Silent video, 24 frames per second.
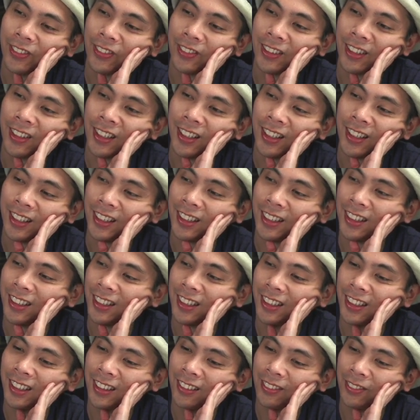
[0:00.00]
right?
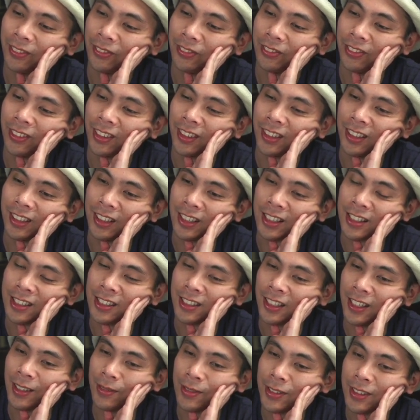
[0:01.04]
But it
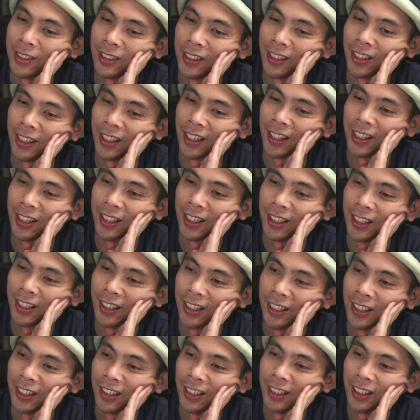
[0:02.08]
seems like